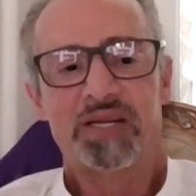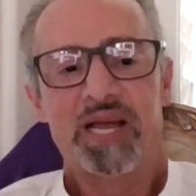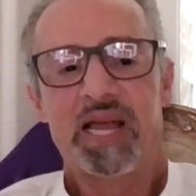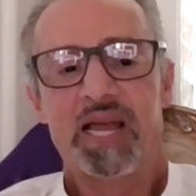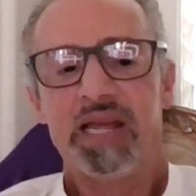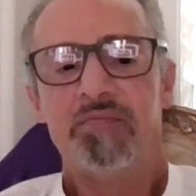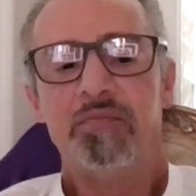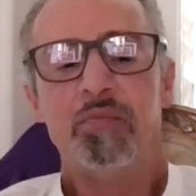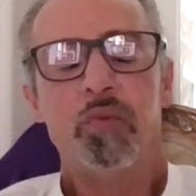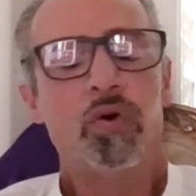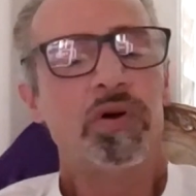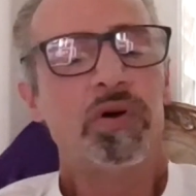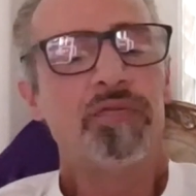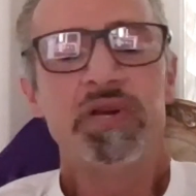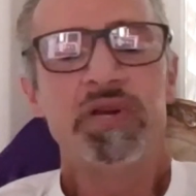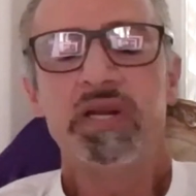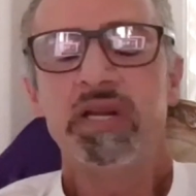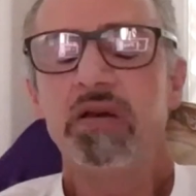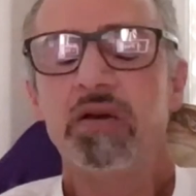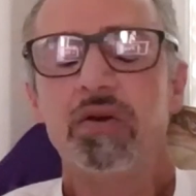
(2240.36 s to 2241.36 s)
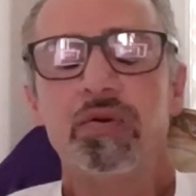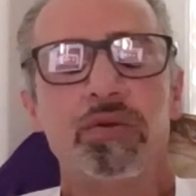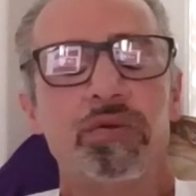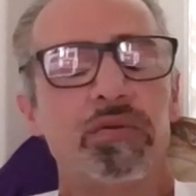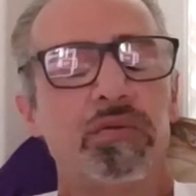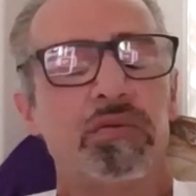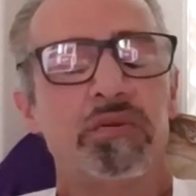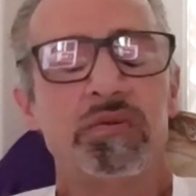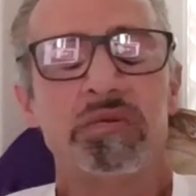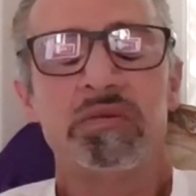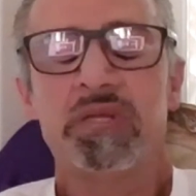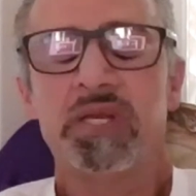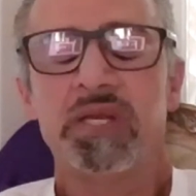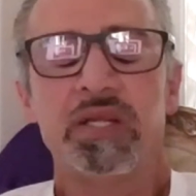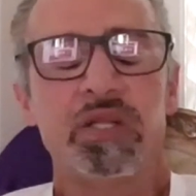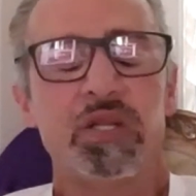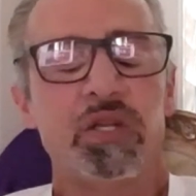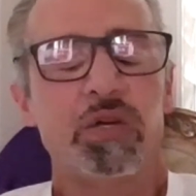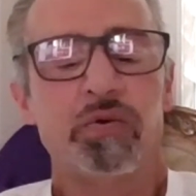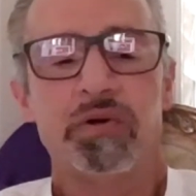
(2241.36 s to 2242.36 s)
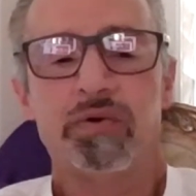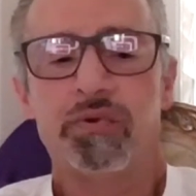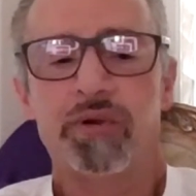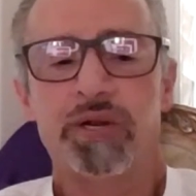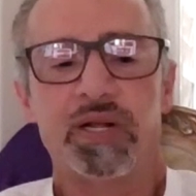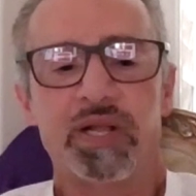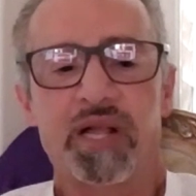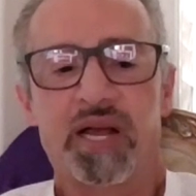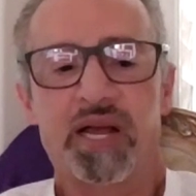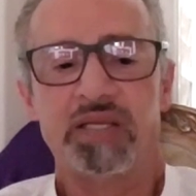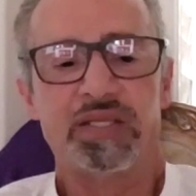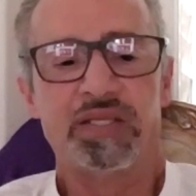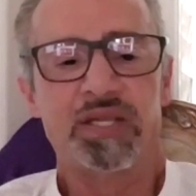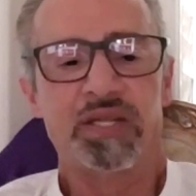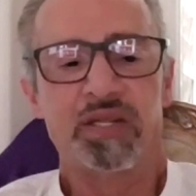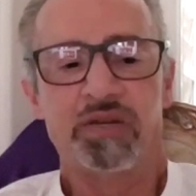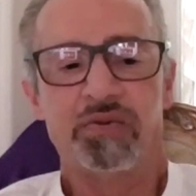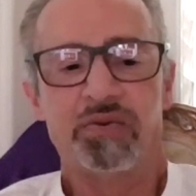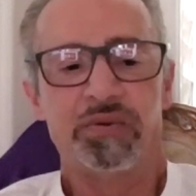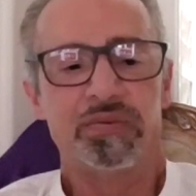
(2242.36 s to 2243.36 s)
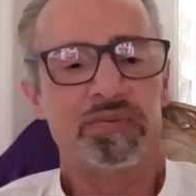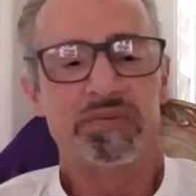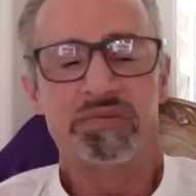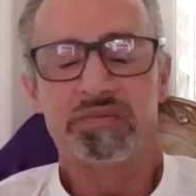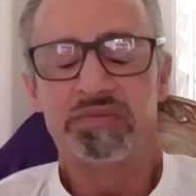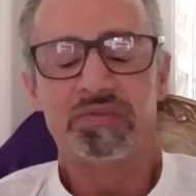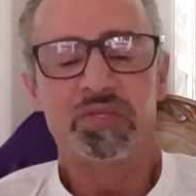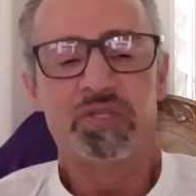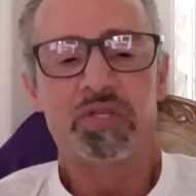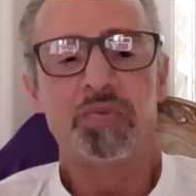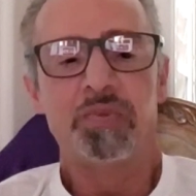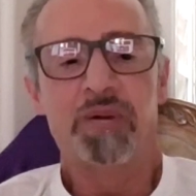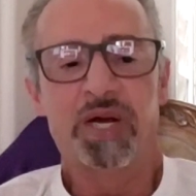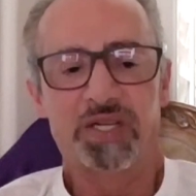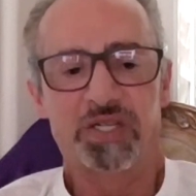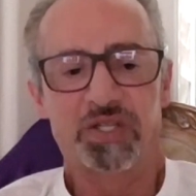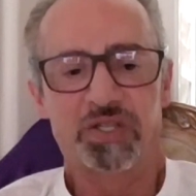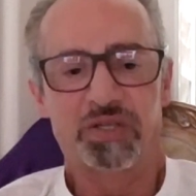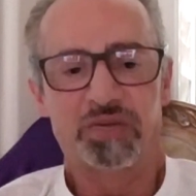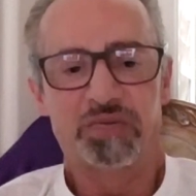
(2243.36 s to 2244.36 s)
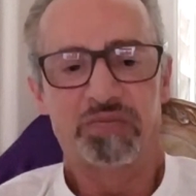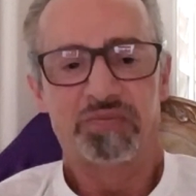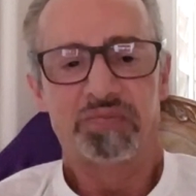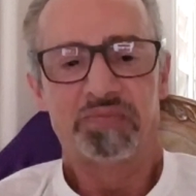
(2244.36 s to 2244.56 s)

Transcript: I have more video than you would realize, too much.